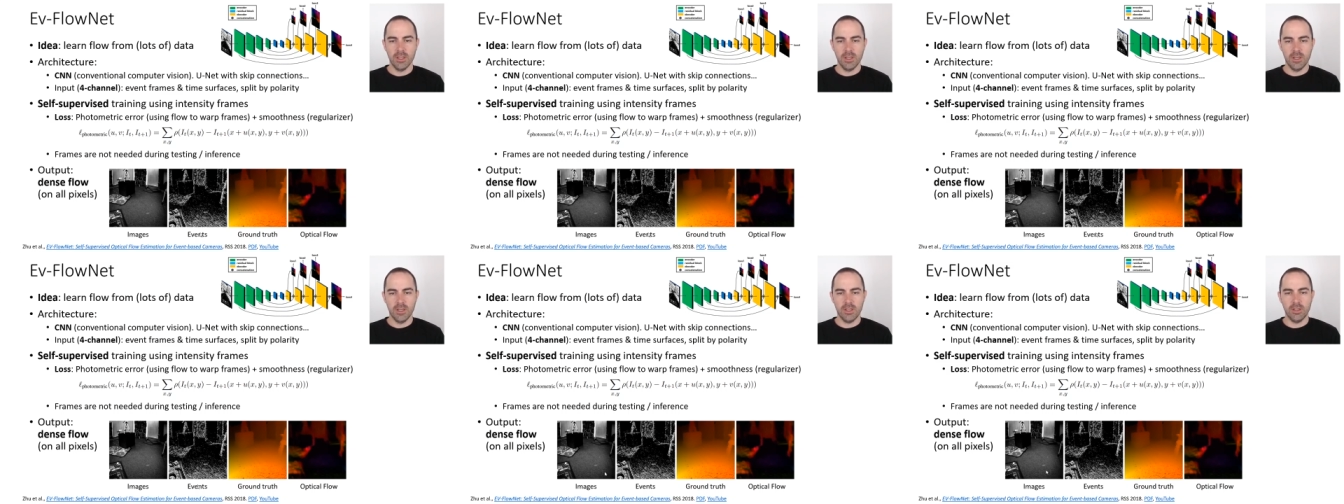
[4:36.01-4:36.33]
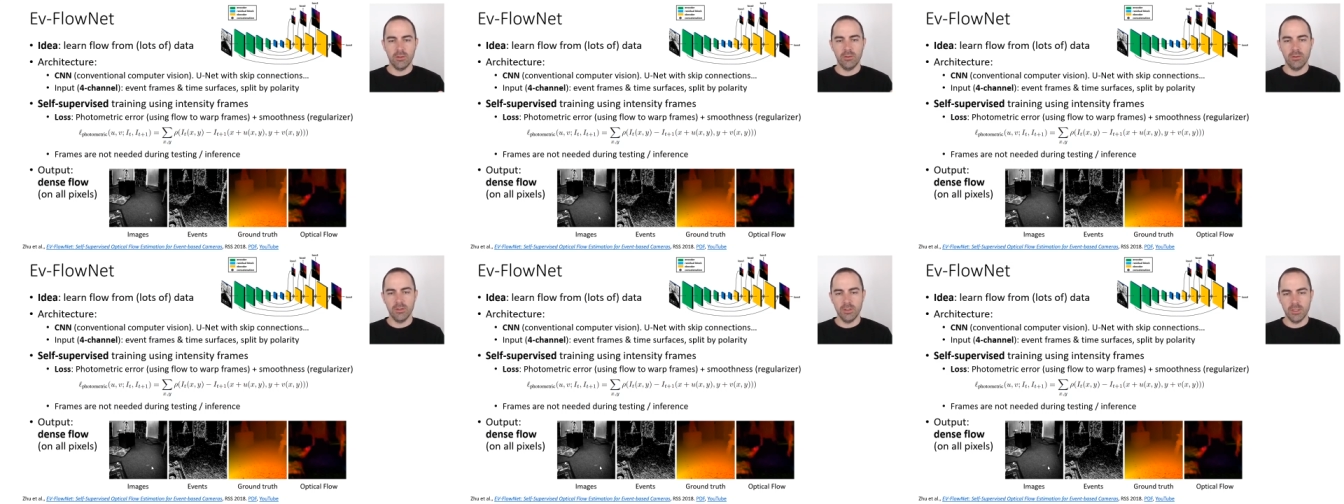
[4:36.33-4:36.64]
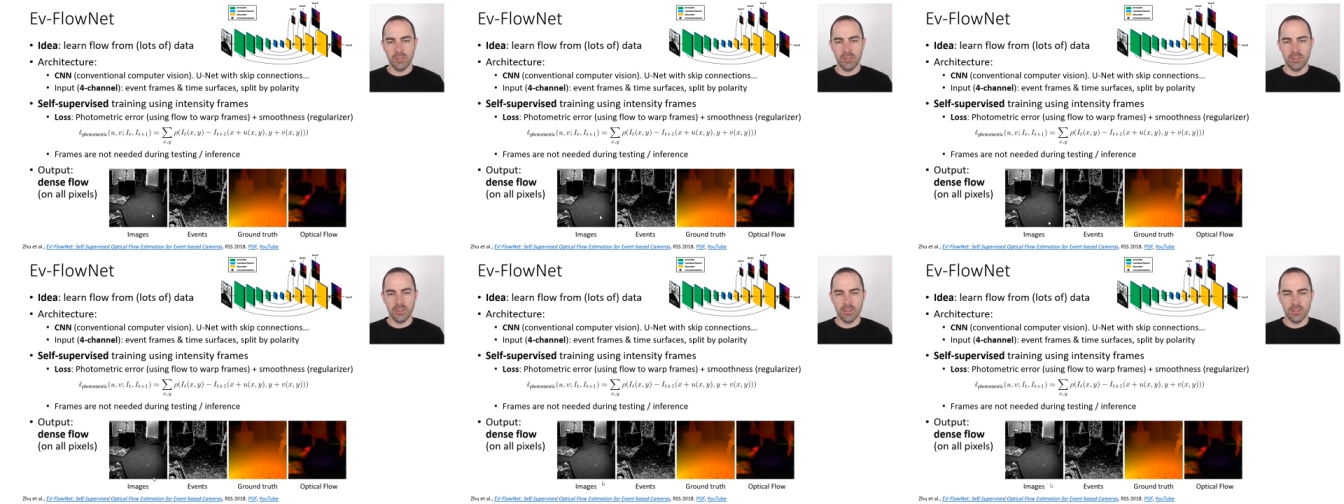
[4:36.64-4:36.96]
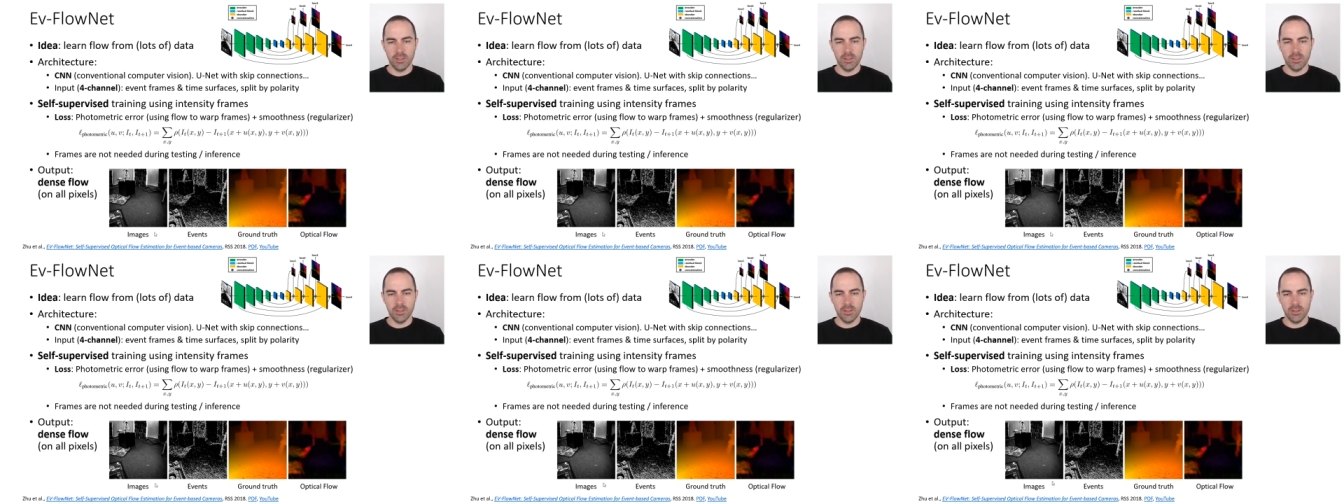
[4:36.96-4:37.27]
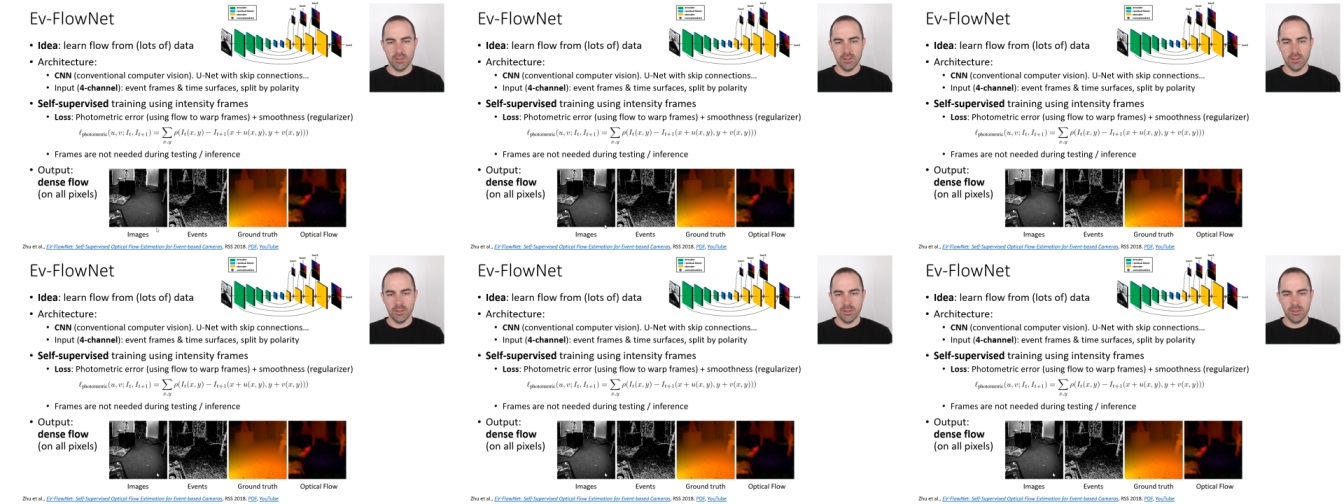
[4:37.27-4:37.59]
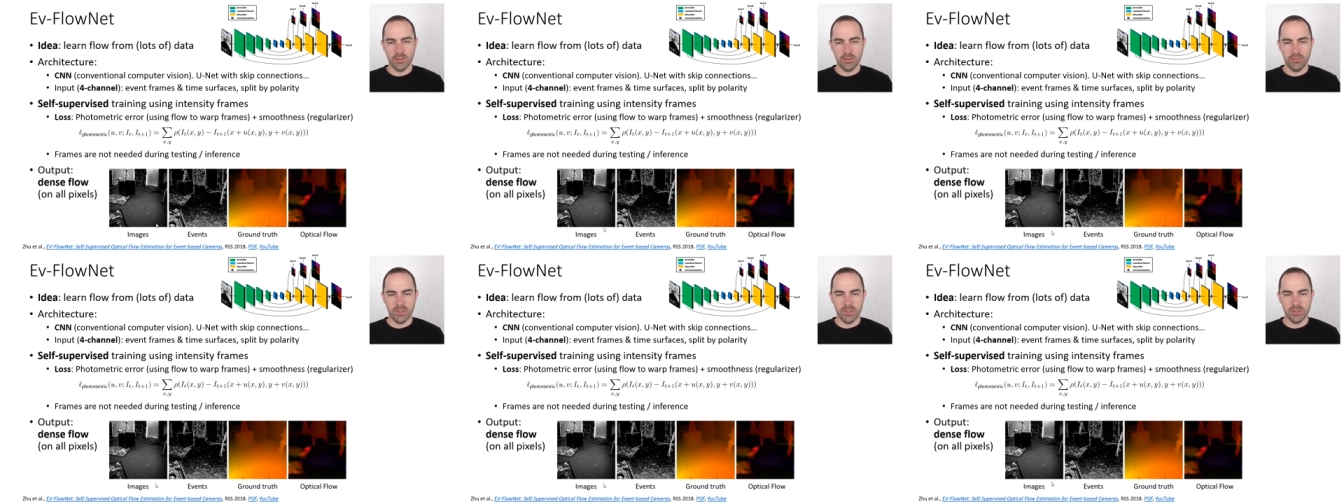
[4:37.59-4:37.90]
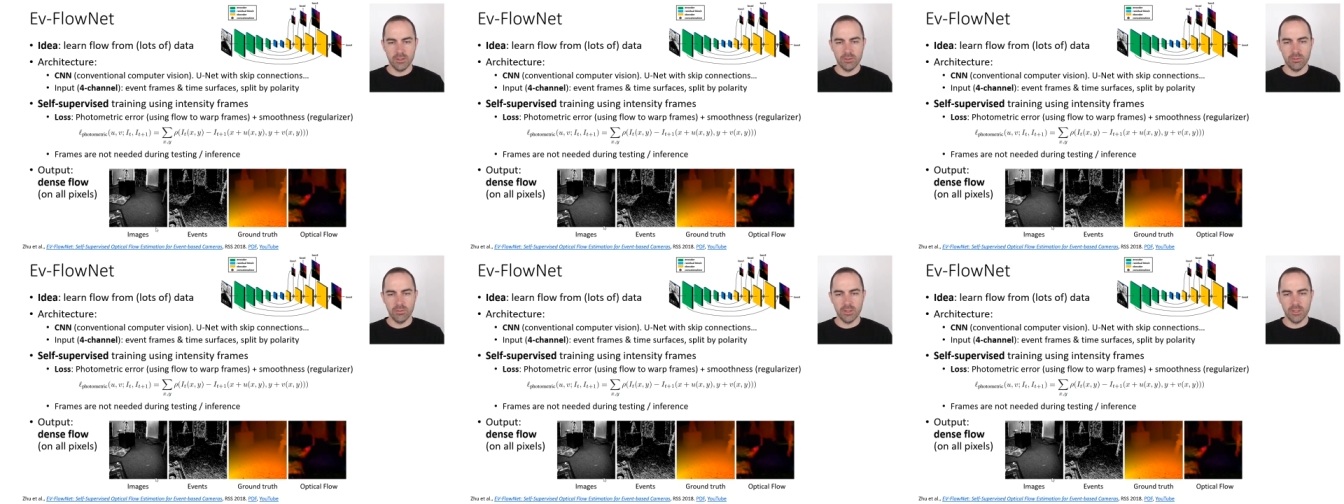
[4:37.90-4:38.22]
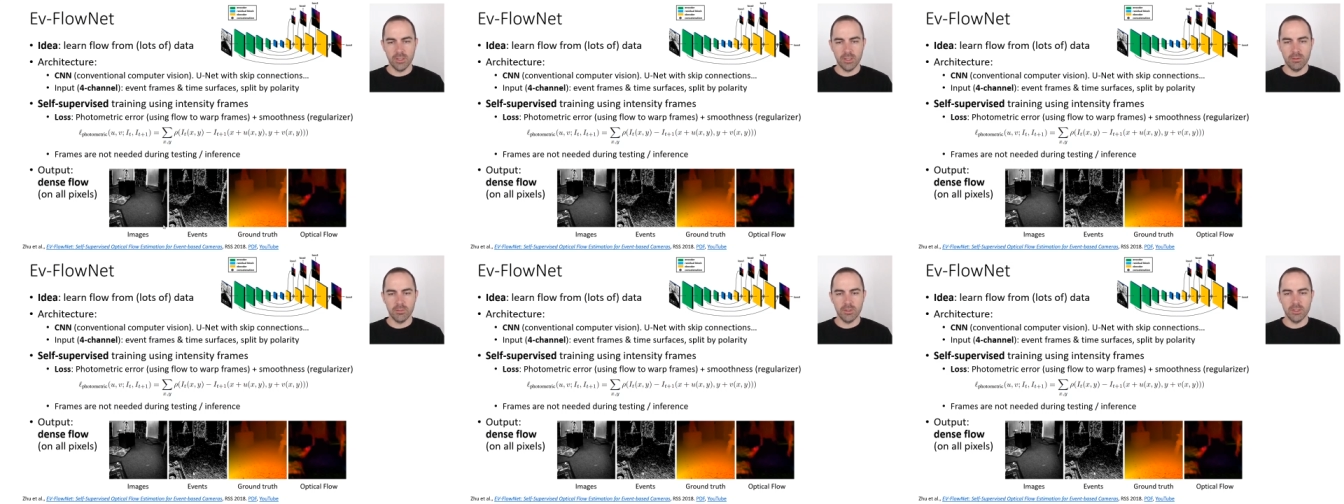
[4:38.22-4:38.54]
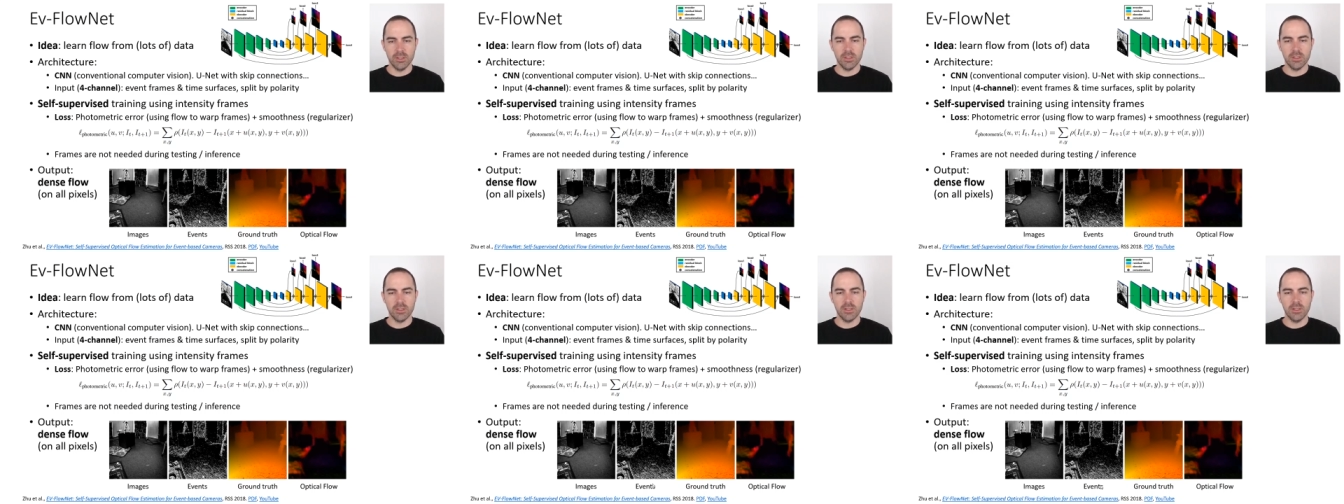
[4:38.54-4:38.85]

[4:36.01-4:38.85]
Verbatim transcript: and all the uh, events during the images.